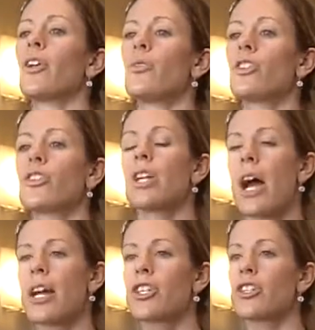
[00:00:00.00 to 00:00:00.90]
Use your
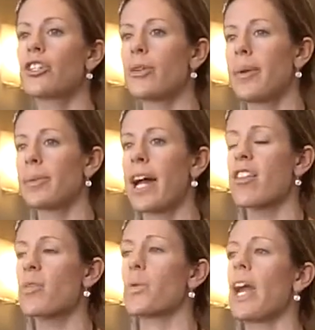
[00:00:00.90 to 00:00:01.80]
Tux, your
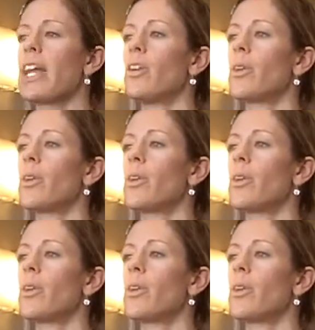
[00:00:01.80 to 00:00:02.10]
Dermaplast spray.